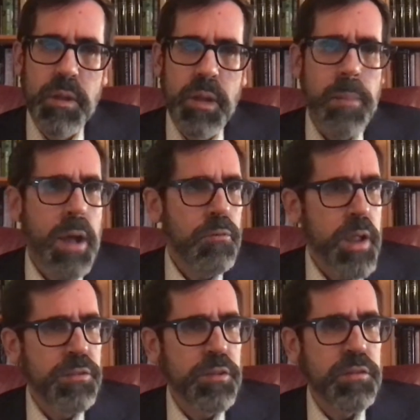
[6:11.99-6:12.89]
about
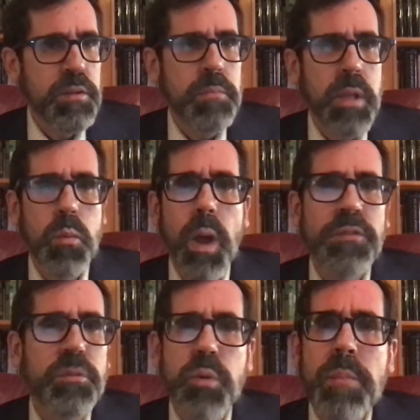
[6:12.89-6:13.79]
racism and white
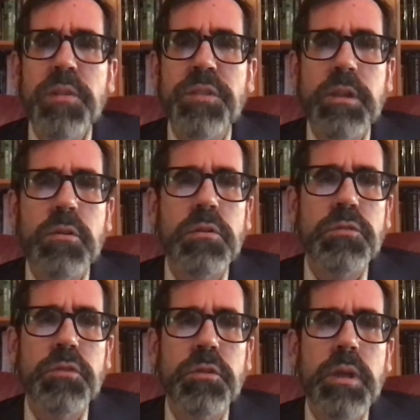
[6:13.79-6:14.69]
supremacy
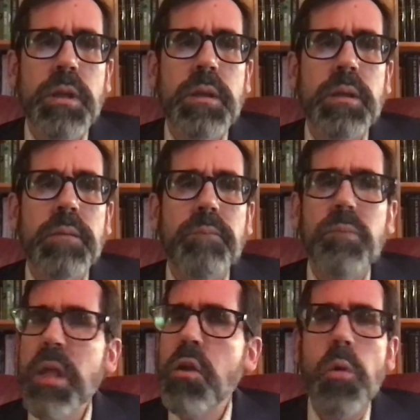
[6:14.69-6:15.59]
culture
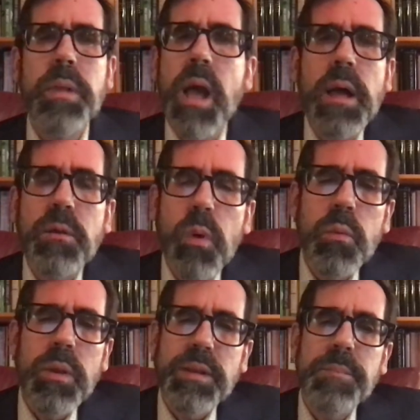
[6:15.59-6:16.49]
that go beyond what
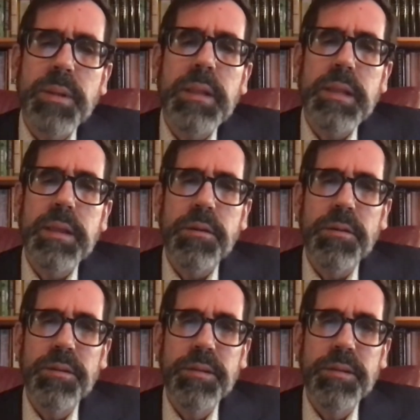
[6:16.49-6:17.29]
we typically hear.